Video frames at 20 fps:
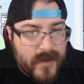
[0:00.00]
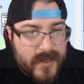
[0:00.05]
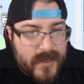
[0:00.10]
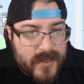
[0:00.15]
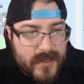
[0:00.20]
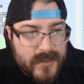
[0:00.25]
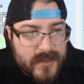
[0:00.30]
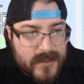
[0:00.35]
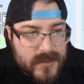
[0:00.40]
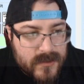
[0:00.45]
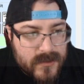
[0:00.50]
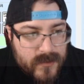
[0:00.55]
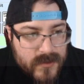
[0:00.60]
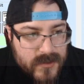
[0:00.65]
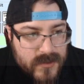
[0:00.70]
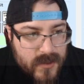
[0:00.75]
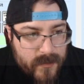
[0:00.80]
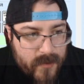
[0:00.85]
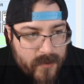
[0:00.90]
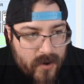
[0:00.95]
and this
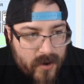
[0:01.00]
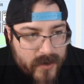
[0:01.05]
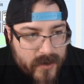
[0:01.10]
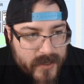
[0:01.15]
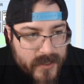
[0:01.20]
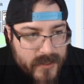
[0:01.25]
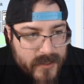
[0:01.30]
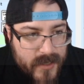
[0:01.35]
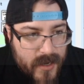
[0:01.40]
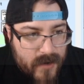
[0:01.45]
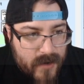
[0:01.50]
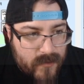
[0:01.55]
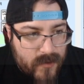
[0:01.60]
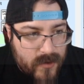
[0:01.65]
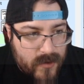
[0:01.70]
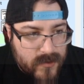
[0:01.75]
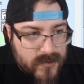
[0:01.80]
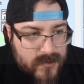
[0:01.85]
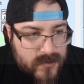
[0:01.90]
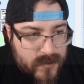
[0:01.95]
one's a parking lot
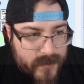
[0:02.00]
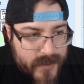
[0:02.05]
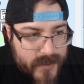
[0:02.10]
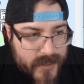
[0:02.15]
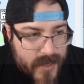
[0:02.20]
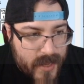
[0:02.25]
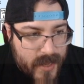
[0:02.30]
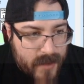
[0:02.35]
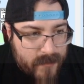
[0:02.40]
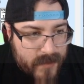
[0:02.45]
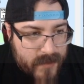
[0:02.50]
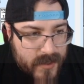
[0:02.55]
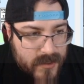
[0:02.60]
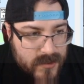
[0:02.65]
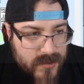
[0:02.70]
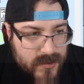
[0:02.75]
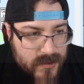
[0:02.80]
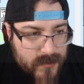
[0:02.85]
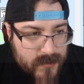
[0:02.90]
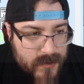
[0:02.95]
road. So we gotta make
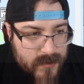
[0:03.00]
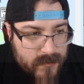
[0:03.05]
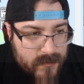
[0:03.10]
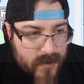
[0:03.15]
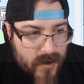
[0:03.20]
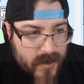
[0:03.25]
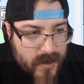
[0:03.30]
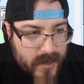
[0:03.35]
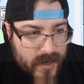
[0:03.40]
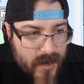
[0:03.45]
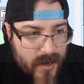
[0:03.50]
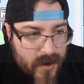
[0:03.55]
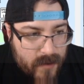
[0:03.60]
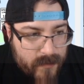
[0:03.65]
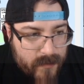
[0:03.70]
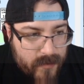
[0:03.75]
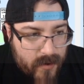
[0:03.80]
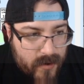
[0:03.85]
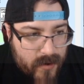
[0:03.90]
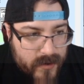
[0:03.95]
sure we mark our
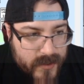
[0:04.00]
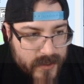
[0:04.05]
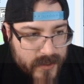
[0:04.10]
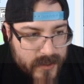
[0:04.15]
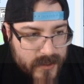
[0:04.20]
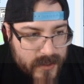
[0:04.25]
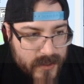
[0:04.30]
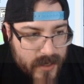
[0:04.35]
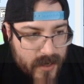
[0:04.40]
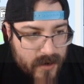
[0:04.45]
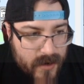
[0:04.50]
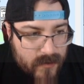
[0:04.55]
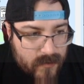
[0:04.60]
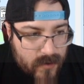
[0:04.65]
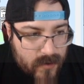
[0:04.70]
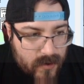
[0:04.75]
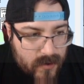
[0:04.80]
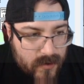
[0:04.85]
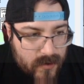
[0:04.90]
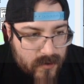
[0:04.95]
parking lot
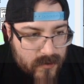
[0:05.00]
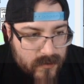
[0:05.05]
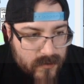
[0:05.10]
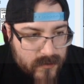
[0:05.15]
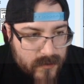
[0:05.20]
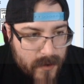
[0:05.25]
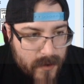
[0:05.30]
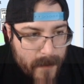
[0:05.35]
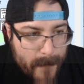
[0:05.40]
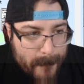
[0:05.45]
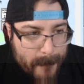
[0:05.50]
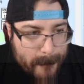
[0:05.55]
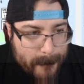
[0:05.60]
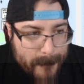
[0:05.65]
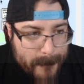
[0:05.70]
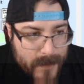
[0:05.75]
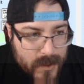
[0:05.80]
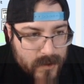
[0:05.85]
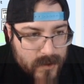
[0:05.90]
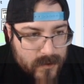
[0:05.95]
road.
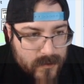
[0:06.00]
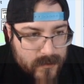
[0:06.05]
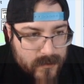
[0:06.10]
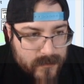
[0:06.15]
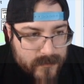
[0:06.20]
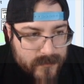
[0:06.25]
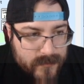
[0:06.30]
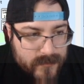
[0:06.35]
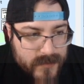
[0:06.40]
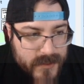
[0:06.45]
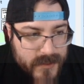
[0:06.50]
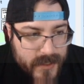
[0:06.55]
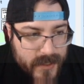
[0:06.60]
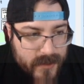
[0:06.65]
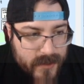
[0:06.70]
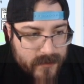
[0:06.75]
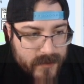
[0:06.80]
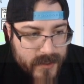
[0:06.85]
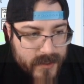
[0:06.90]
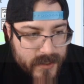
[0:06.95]
Boop.
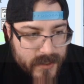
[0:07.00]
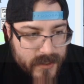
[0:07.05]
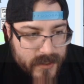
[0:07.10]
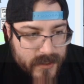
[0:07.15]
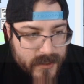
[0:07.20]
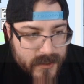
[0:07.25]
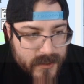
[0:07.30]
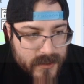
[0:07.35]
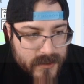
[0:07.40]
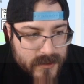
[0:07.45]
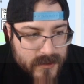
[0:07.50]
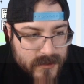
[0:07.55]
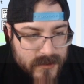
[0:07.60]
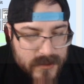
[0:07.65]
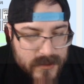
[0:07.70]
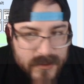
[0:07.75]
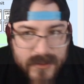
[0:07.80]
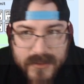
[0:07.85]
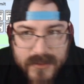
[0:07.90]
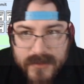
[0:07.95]
There it
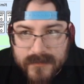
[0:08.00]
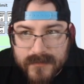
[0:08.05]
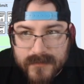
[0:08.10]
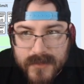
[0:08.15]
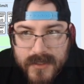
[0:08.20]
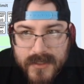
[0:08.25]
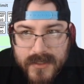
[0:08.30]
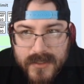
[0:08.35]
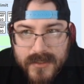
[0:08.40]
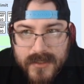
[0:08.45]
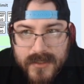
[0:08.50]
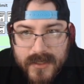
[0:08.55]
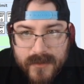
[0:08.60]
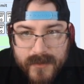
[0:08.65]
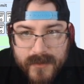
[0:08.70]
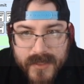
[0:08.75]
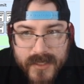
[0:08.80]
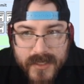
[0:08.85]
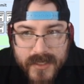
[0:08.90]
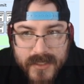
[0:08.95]
is. Then
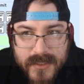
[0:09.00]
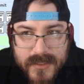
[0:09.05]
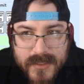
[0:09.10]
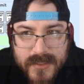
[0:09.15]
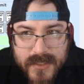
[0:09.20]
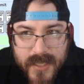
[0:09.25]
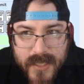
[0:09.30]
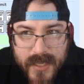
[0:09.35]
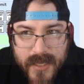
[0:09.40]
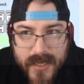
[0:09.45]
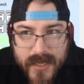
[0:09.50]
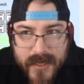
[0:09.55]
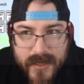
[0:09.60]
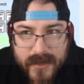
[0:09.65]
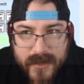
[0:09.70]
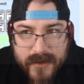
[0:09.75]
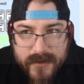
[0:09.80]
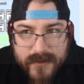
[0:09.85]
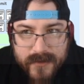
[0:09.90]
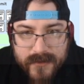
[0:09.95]
we hit
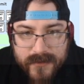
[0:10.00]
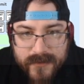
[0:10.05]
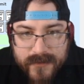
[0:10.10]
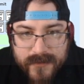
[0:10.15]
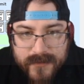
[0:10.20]
save.